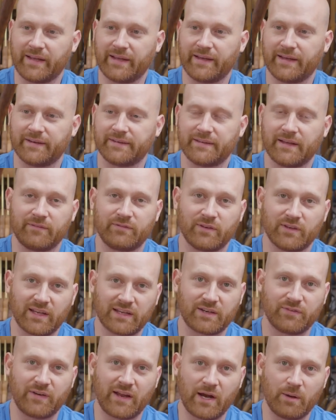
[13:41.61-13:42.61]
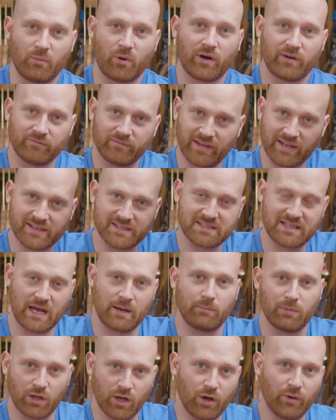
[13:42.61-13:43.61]
And uh, if you'd like to find out more, links
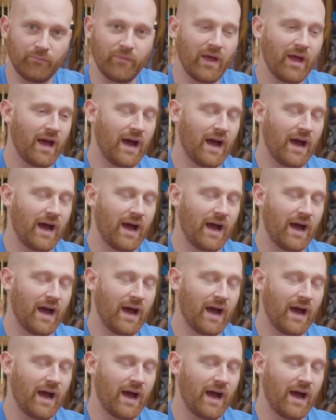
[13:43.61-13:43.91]
down below.